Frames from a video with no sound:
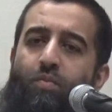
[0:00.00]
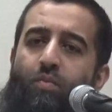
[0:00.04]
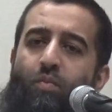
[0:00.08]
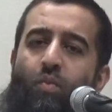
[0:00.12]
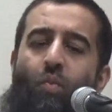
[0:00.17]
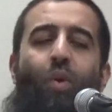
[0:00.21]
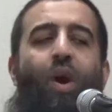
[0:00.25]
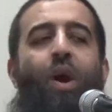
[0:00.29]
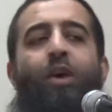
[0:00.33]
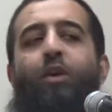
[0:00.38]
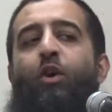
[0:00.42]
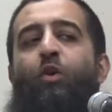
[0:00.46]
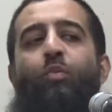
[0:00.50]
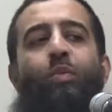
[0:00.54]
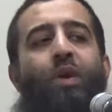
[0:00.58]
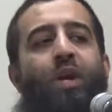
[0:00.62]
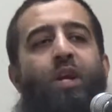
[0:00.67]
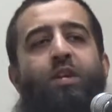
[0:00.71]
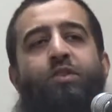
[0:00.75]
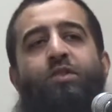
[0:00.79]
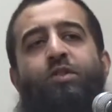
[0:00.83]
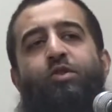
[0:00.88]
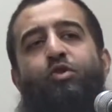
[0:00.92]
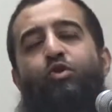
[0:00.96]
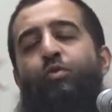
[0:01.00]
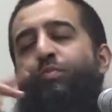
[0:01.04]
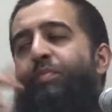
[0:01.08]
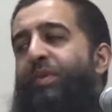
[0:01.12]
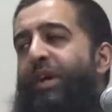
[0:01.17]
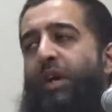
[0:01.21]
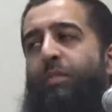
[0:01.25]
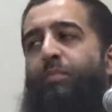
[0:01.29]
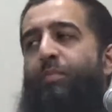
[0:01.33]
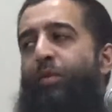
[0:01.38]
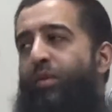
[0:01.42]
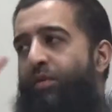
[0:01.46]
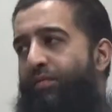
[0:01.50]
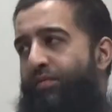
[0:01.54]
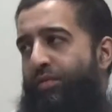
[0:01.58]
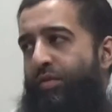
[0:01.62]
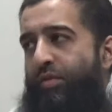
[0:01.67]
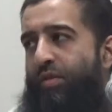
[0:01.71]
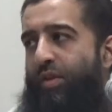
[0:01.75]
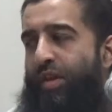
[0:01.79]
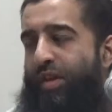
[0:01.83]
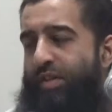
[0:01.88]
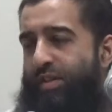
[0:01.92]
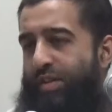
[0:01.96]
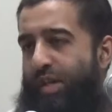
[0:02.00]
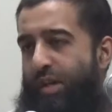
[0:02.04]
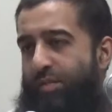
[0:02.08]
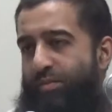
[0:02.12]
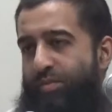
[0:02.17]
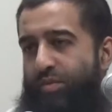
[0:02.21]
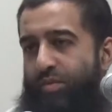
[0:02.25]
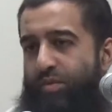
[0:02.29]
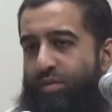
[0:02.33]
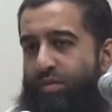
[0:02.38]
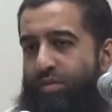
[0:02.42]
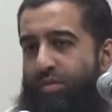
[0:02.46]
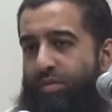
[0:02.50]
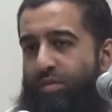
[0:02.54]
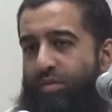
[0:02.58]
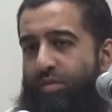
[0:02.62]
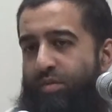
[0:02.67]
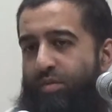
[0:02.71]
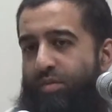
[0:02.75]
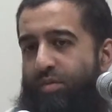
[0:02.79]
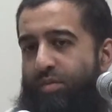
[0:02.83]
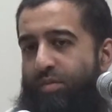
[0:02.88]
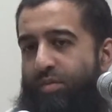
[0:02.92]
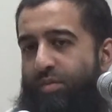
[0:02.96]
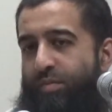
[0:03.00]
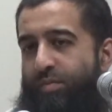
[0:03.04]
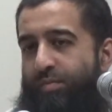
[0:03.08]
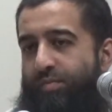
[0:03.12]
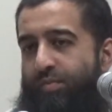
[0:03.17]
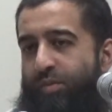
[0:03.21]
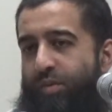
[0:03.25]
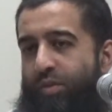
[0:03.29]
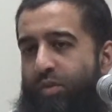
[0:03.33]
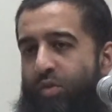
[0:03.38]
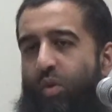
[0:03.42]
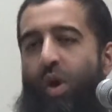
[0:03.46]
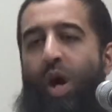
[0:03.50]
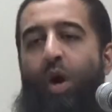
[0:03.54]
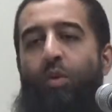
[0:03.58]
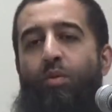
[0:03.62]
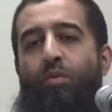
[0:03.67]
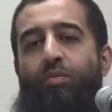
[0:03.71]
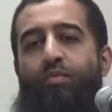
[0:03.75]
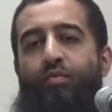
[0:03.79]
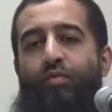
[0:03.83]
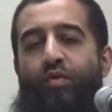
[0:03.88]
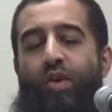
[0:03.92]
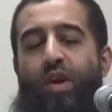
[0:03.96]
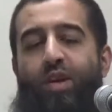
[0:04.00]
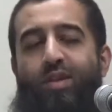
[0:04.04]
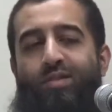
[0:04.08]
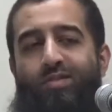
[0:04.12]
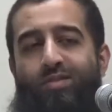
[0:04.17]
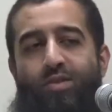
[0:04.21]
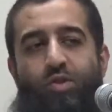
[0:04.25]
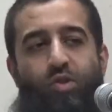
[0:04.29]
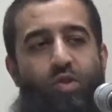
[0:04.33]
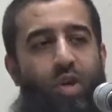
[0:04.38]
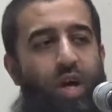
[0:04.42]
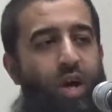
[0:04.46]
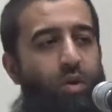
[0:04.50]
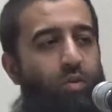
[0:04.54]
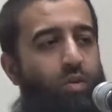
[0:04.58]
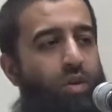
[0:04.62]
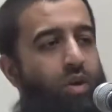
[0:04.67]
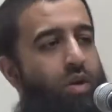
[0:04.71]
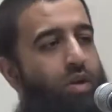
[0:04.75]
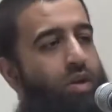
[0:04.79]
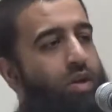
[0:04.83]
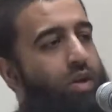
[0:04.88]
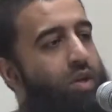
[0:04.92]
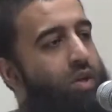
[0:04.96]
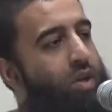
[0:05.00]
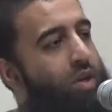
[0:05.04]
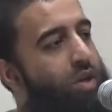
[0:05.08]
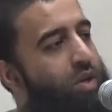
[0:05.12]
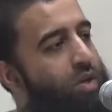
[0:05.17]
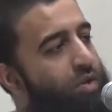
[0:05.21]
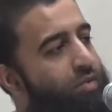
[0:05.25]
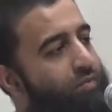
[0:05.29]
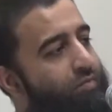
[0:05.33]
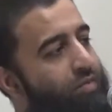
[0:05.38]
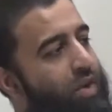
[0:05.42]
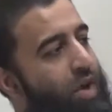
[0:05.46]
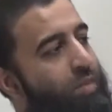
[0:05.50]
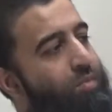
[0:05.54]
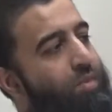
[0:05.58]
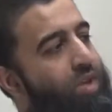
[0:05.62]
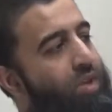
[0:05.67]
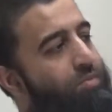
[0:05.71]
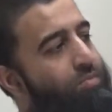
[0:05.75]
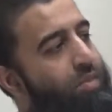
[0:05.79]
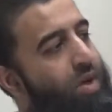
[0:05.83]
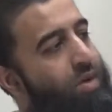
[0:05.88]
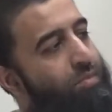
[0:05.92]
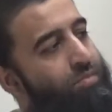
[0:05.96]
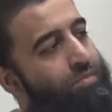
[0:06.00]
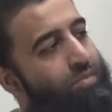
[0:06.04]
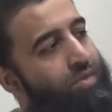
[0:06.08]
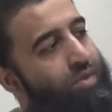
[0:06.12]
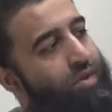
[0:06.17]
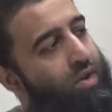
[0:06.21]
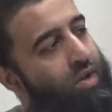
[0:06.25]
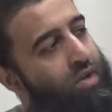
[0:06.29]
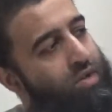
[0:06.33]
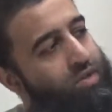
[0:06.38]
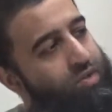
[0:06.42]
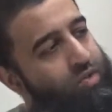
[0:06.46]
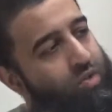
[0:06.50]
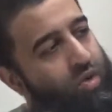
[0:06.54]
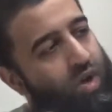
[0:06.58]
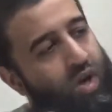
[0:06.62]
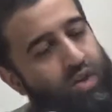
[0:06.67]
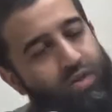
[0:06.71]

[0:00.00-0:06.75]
Why don't we listen to people, for example? Or our friends, or our family members or